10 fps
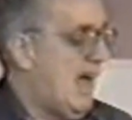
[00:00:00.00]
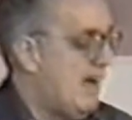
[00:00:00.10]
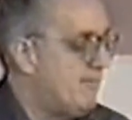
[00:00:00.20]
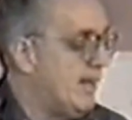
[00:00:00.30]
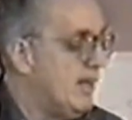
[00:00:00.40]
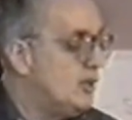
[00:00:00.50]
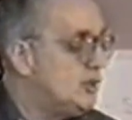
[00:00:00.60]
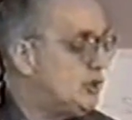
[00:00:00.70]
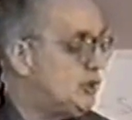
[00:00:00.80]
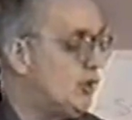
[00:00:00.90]
having
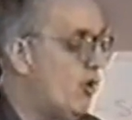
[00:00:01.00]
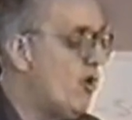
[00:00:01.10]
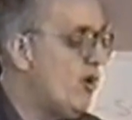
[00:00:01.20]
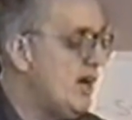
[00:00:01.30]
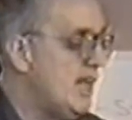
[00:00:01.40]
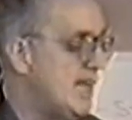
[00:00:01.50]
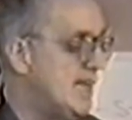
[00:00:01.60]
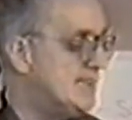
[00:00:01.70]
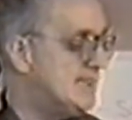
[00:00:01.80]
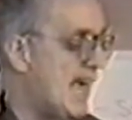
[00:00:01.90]
shorn
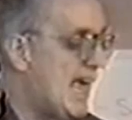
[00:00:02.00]
his